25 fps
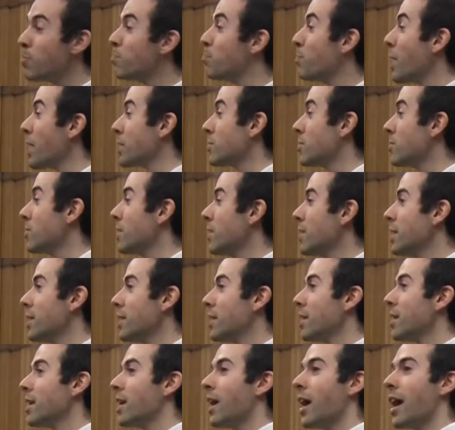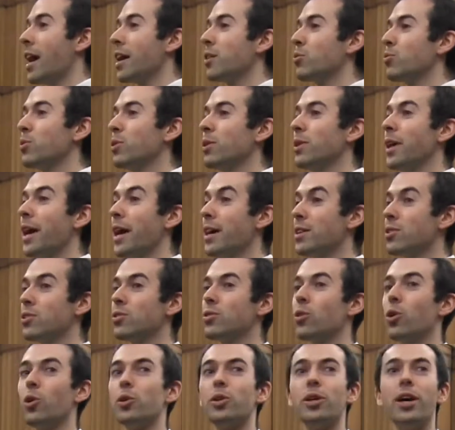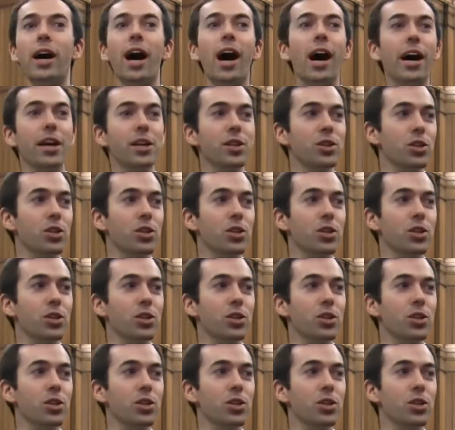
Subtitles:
But I will end on a high